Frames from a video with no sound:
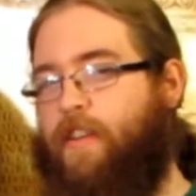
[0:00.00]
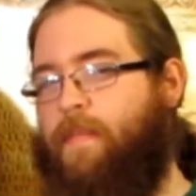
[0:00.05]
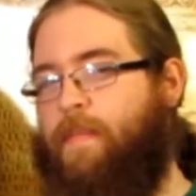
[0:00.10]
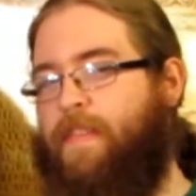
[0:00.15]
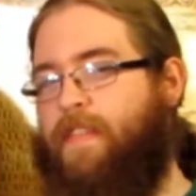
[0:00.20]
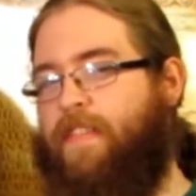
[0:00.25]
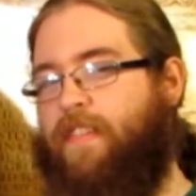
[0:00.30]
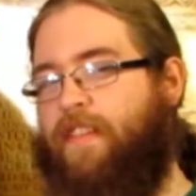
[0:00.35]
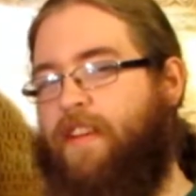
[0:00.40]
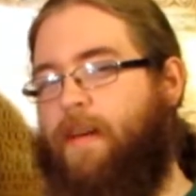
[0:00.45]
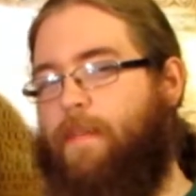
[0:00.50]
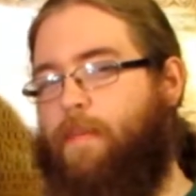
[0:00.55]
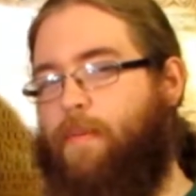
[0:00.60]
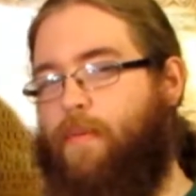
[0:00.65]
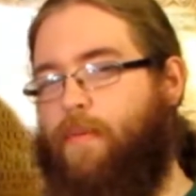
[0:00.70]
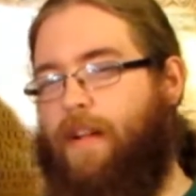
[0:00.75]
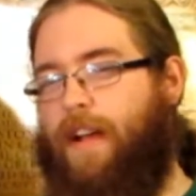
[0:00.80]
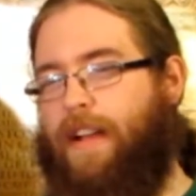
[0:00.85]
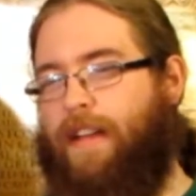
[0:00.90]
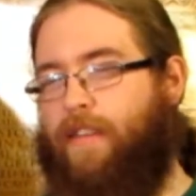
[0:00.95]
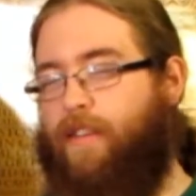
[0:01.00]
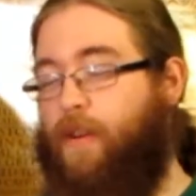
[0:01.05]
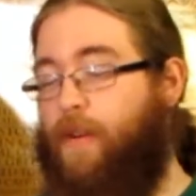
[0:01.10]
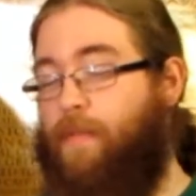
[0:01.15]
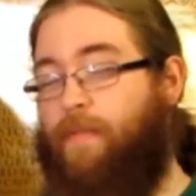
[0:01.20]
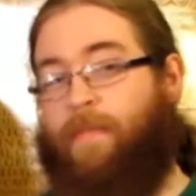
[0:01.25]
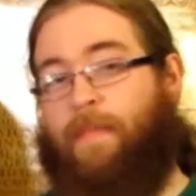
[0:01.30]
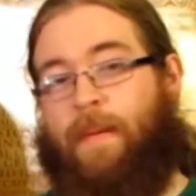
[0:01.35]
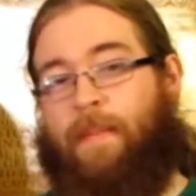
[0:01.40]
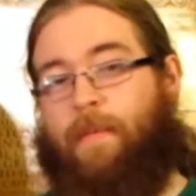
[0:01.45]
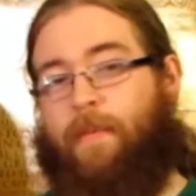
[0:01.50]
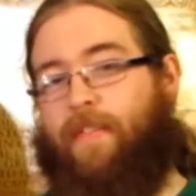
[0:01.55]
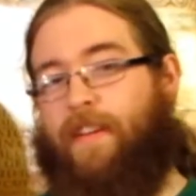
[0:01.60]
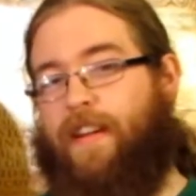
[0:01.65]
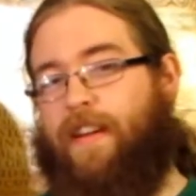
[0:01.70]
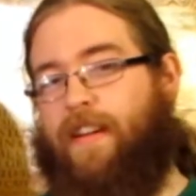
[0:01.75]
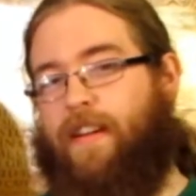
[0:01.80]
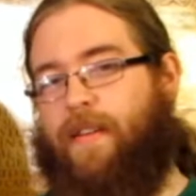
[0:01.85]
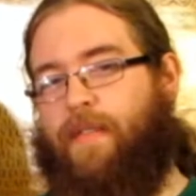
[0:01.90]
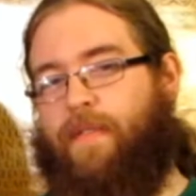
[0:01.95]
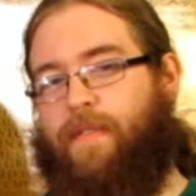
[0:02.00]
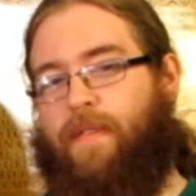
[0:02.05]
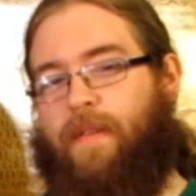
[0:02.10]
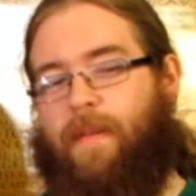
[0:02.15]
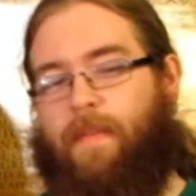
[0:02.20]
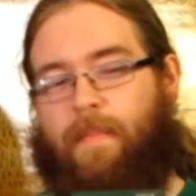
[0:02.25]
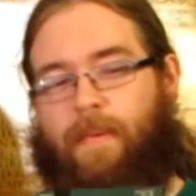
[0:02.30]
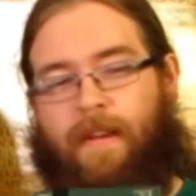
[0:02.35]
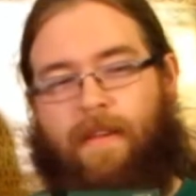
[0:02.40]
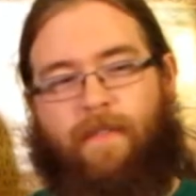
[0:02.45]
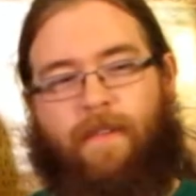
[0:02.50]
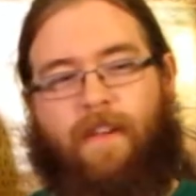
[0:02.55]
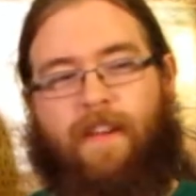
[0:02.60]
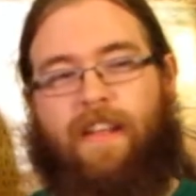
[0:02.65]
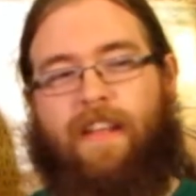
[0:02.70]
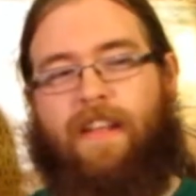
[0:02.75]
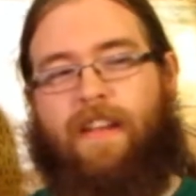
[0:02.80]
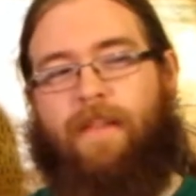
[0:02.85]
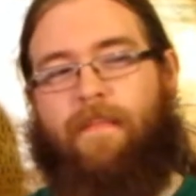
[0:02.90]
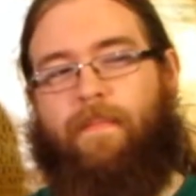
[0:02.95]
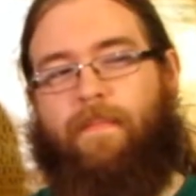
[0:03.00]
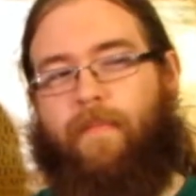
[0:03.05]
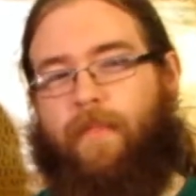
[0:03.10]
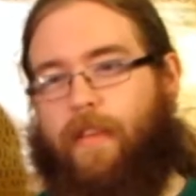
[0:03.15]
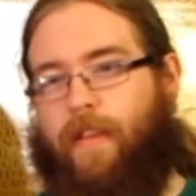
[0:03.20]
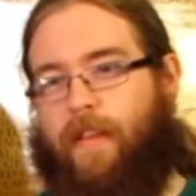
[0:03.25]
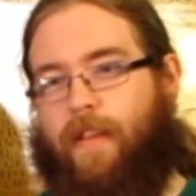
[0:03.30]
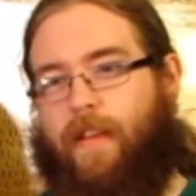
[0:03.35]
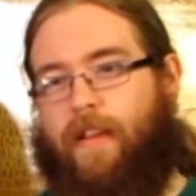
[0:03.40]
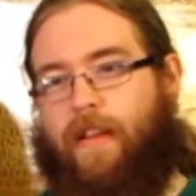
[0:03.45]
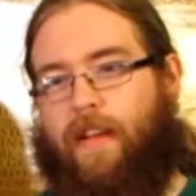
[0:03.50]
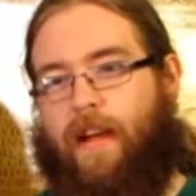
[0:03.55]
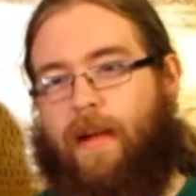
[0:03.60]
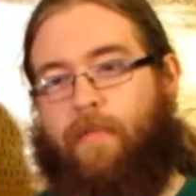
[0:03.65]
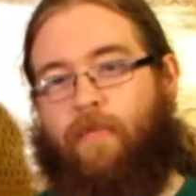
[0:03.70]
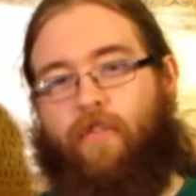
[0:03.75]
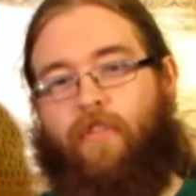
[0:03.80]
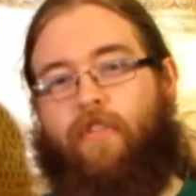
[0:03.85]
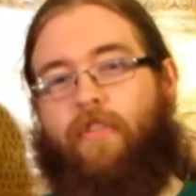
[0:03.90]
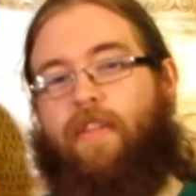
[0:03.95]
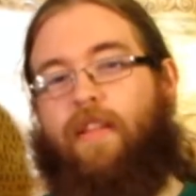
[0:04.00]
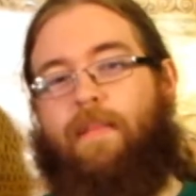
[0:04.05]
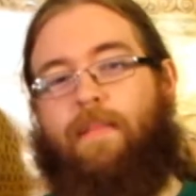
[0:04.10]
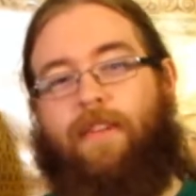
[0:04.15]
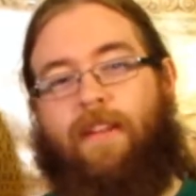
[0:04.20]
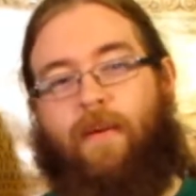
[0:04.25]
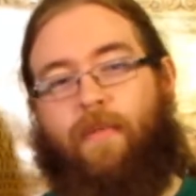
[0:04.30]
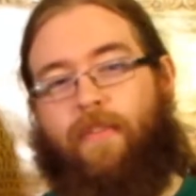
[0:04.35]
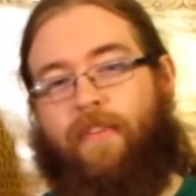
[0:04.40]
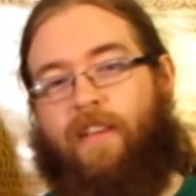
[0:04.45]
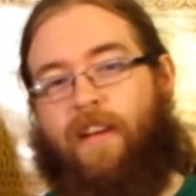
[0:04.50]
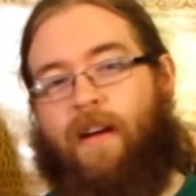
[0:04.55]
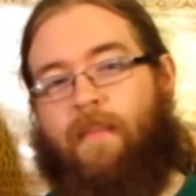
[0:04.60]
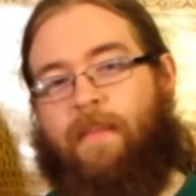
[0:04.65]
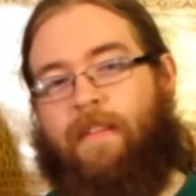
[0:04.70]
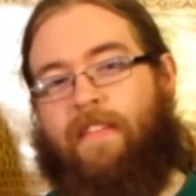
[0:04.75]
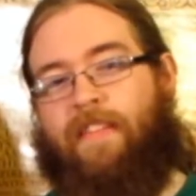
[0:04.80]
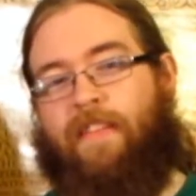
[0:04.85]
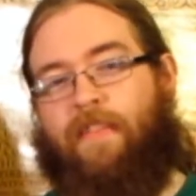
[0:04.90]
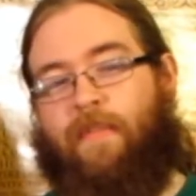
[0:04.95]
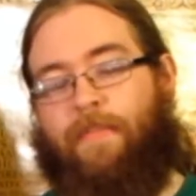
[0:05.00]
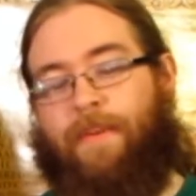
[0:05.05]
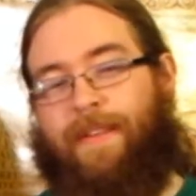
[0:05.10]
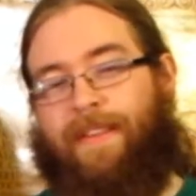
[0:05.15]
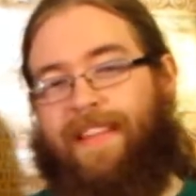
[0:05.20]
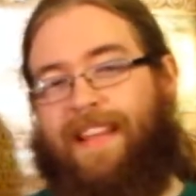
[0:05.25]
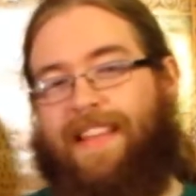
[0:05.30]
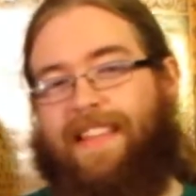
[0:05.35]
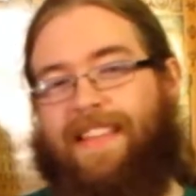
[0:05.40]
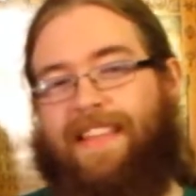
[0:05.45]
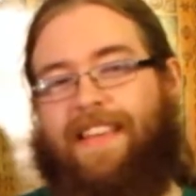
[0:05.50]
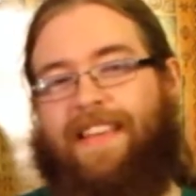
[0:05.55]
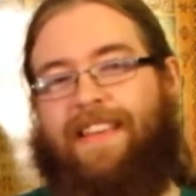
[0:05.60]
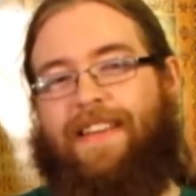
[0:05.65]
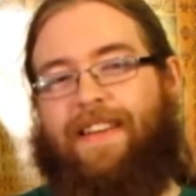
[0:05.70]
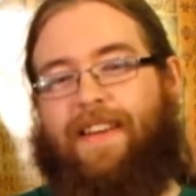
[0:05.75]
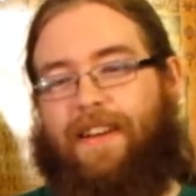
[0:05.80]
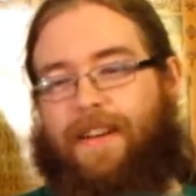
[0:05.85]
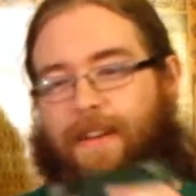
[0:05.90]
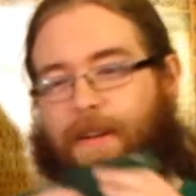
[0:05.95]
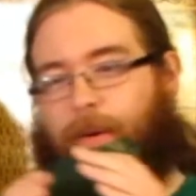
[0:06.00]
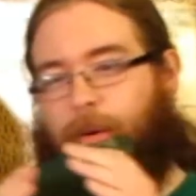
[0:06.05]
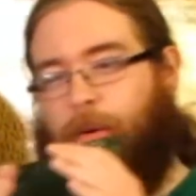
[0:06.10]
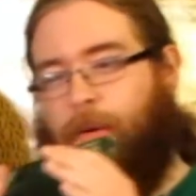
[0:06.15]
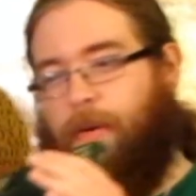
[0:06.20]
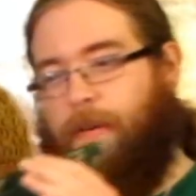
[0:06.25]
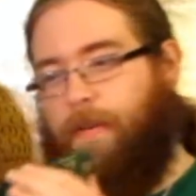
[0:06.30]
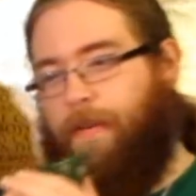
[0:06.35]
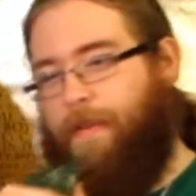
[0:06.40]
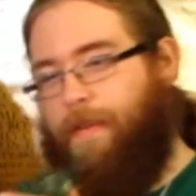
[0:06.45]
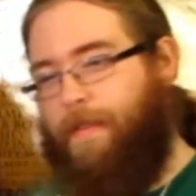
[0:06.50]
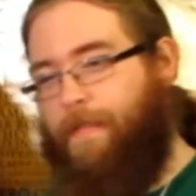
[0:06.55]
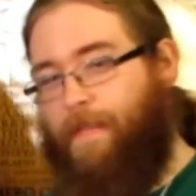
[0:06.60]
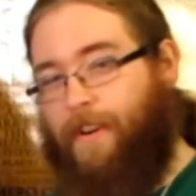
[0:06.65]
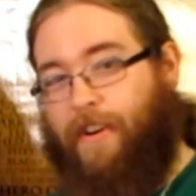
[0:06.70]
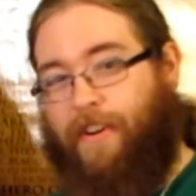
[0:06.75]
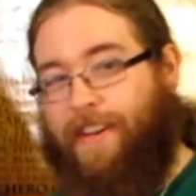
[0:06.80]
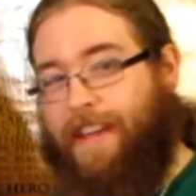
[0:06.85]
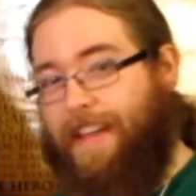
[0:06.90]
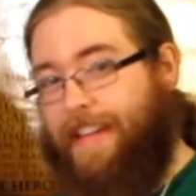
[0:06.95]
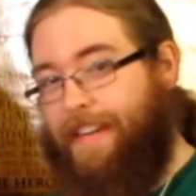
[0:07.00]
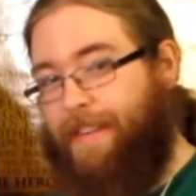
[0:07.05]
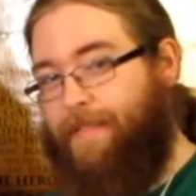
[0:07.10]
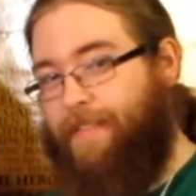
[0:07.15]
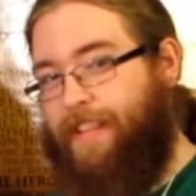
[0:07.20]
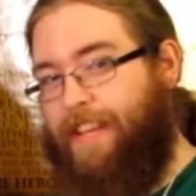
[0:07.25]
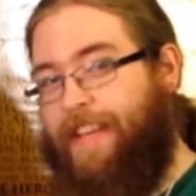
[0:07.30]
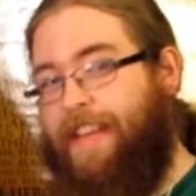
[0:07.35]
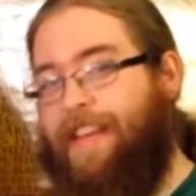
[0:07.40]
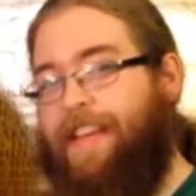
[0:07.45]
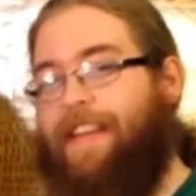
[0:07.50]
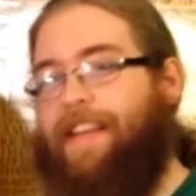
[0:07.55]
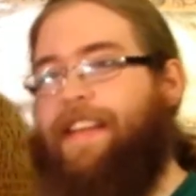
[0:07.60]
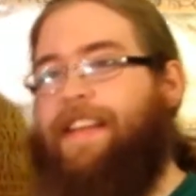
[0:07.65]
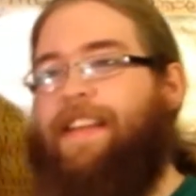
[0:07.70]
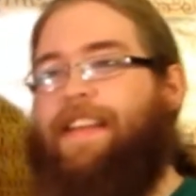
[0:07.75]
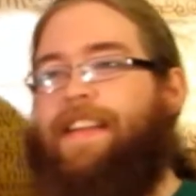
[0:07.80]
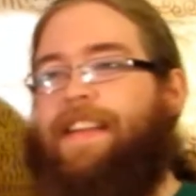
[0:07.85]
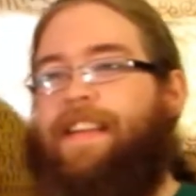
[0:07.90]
I could have missed a couple. I don't remember right off. But if I did, I'm sure you'll let me know in the comments, either politely or very negatively.